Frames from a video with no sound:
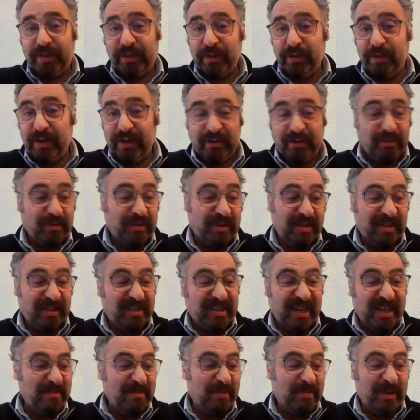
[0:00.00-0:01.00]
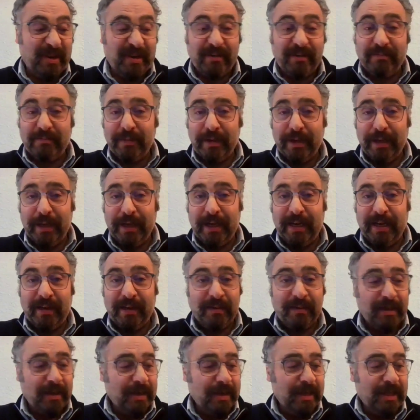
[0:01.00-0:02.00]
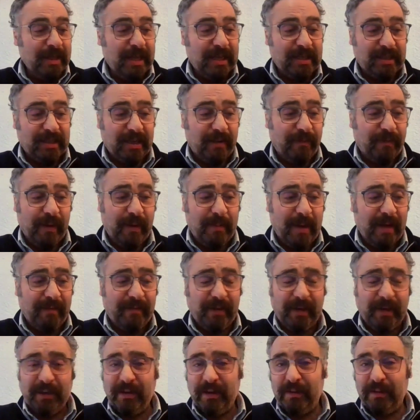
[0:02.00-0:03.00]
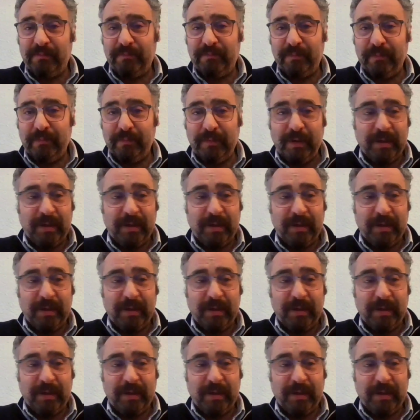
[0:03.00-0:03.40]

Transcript: So I go to the Tate Britain, as if I'm having a